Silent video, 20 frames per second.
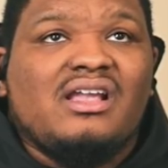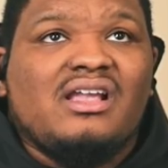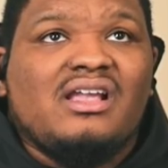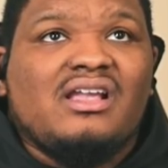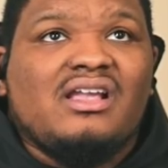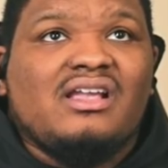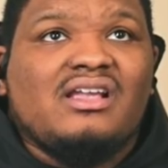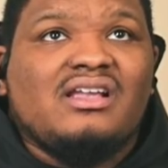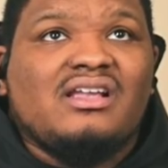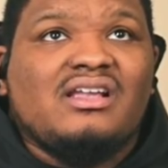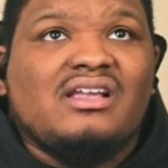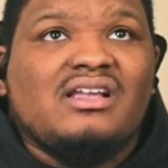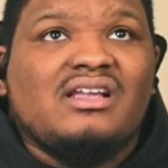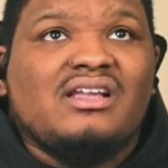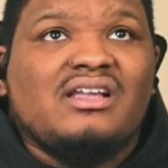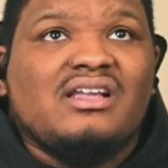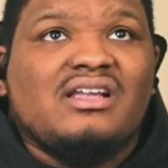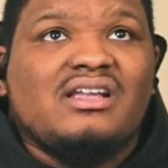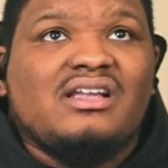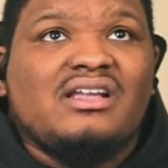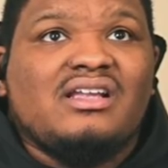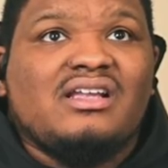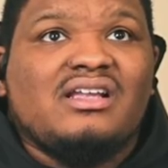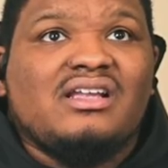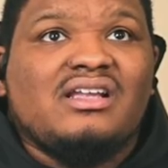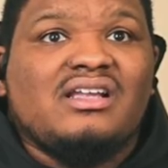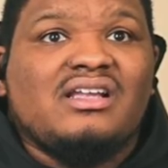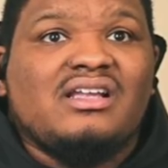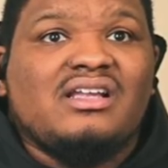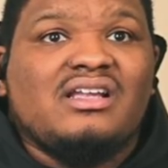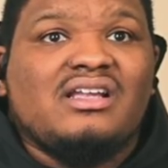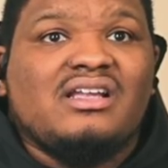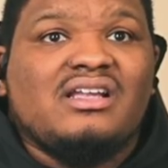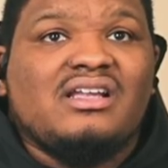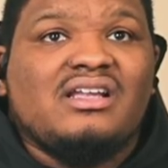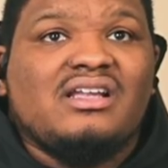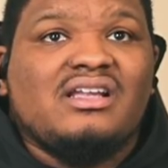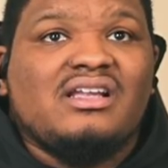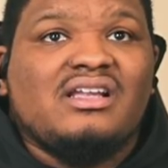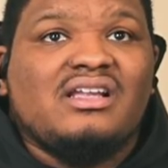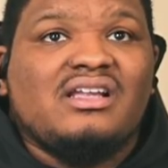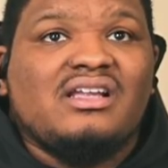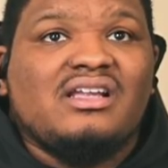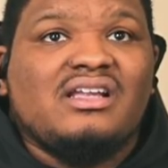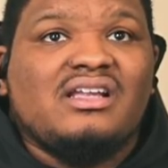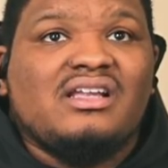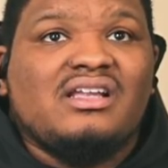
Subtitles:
[no speech]